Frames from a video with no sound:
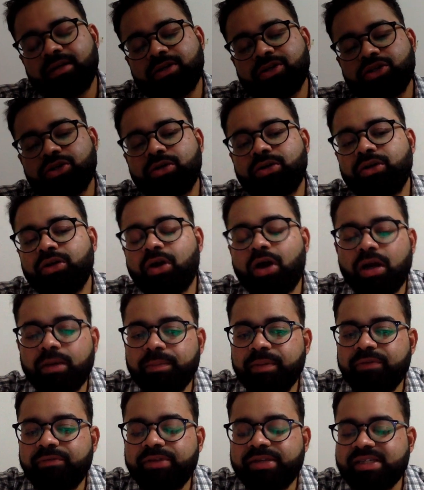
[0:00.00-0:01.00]
should not
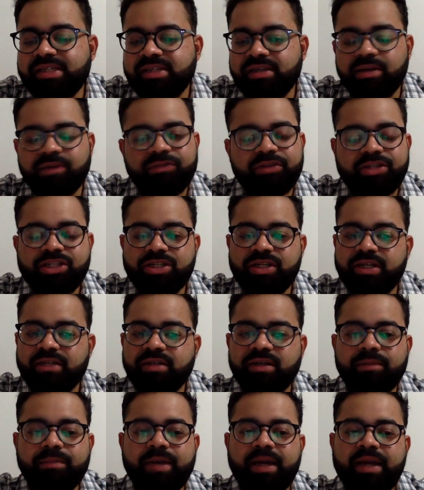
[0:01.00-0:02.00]
be
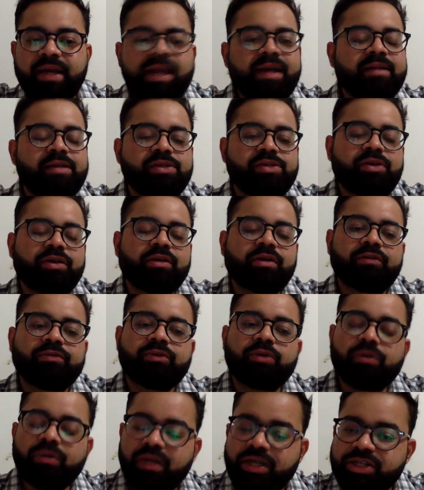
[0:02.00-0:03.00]
vitiated by any sort of
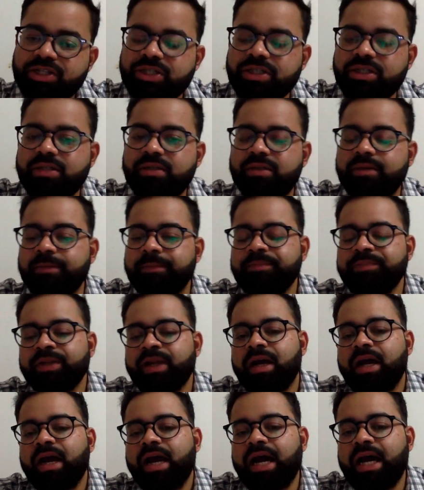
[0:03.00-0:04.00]
coercion,
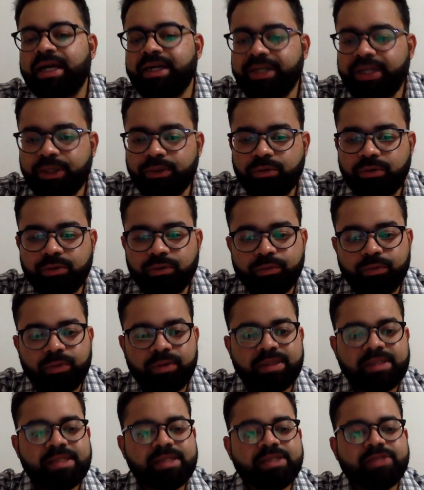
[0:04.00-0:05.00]
undue
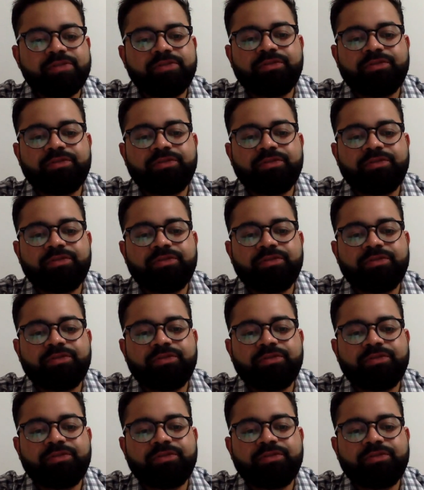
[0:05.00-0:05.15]
influence,